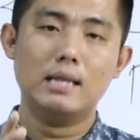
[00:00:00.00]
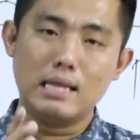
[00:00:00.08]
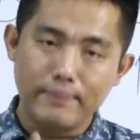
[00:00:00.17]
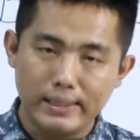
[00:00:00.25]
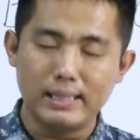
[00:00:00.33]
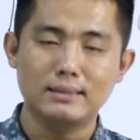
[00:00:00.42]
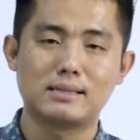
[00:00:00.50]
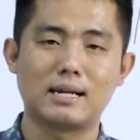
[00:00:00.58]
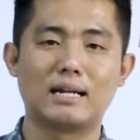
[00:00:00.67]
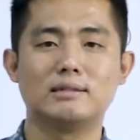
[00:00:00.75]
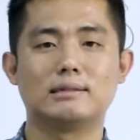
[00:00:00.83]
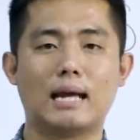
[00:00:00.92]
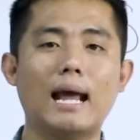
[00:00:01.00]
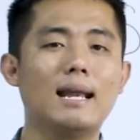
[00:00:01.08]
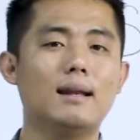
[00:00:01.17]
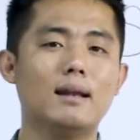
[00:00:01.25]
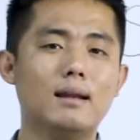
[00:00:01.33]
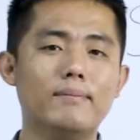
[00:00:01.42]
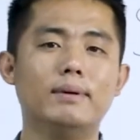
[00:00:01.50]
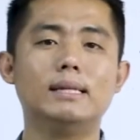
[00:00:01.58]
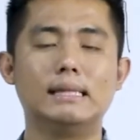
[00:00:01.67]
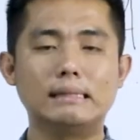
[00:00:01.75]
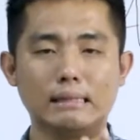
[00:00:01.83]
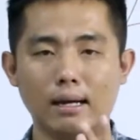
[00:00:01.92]
Limited size and
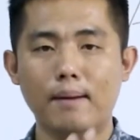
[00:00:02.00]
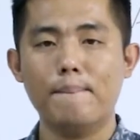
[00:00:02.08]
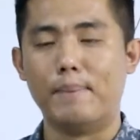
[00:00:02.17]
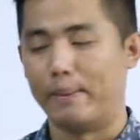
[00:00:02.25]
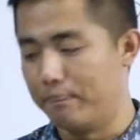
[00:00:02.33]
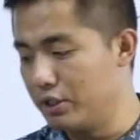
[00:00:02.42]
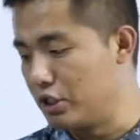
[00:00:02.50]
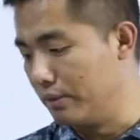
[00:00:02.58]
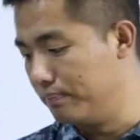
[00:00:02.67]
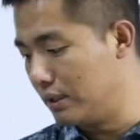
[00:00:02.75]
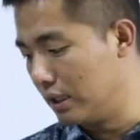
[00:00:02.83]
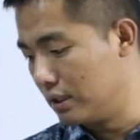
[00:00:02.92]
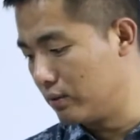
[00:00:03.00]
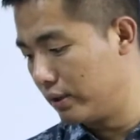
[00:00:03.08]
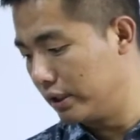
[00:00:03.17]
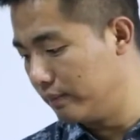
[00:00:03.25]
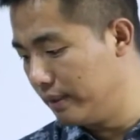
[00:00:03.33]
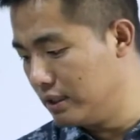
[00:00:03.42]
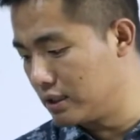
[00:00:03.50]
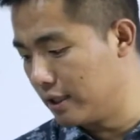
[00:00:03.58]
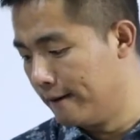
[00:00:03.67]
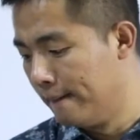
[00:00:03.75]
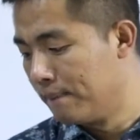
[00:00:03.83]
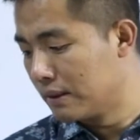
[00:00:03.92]
limited membership. That is what it means
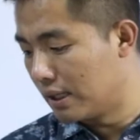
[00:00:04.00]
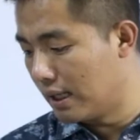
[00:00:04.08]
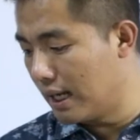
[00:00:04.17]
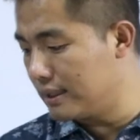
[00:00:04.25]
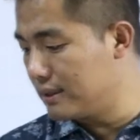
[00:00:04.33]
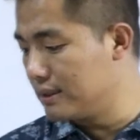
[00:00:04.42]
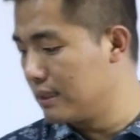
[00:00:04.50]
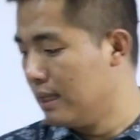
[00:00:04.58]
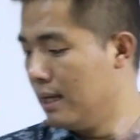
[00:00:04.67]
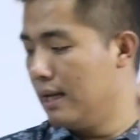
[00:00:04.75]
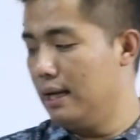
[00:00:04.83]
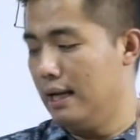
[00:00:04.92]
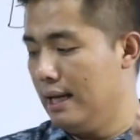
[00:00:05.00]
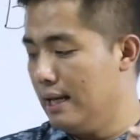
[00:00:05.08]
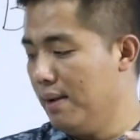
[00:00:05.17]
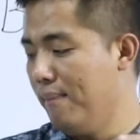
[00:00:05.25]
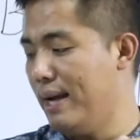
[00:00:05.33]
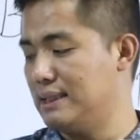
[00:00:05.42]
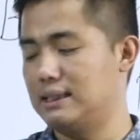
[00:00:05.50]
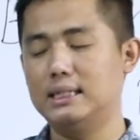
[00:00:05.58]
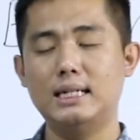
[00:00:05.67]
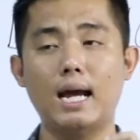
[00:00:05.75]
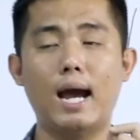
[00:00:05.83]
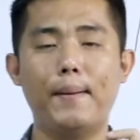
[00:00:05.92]
here. The next is
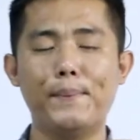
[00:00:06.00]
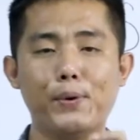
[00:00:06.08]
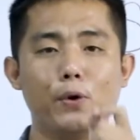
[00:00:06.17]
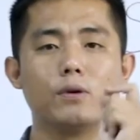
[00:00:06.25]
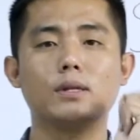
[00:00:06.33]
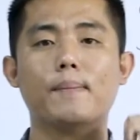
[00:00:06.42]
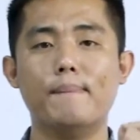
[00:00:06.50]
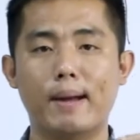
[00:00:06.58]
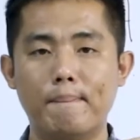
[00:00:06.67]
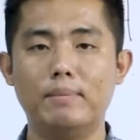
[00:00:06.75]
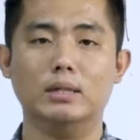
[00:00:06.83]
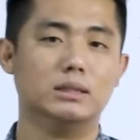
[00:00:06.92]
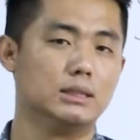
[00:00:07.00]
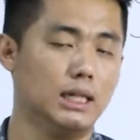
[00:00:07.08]
intimacy among the members.